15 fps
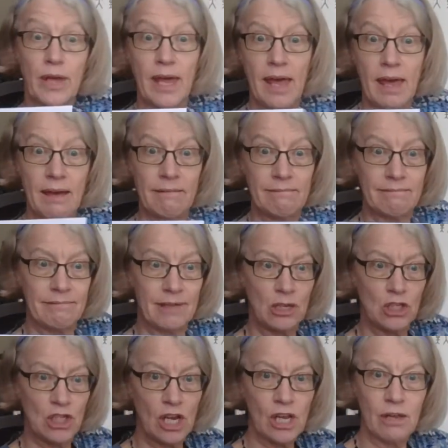here. I'll
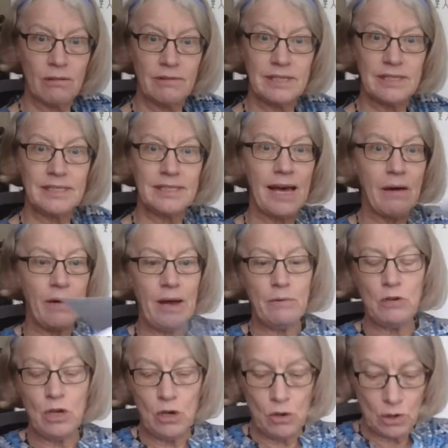show you. This is how I
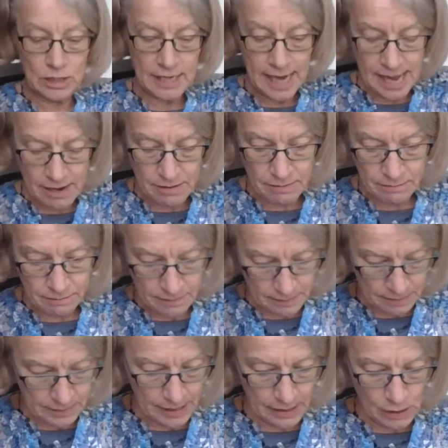would look down.
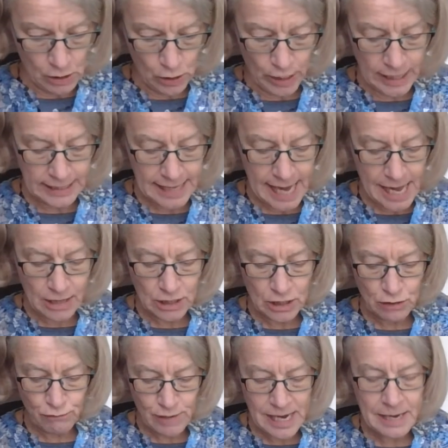Looking down
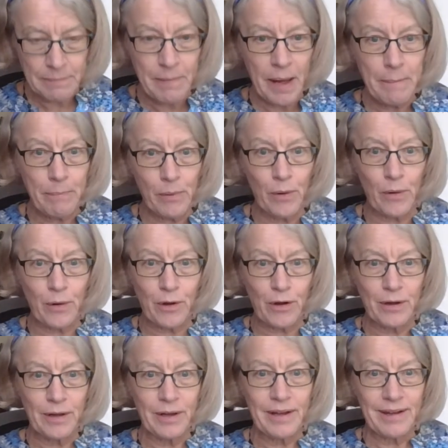to read my book.
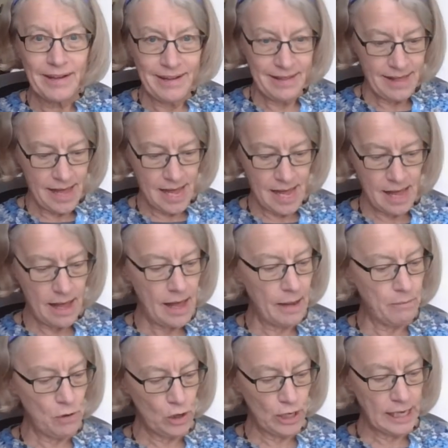There, I'm
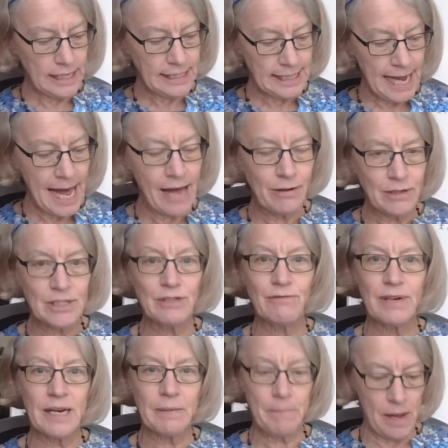looking down to read my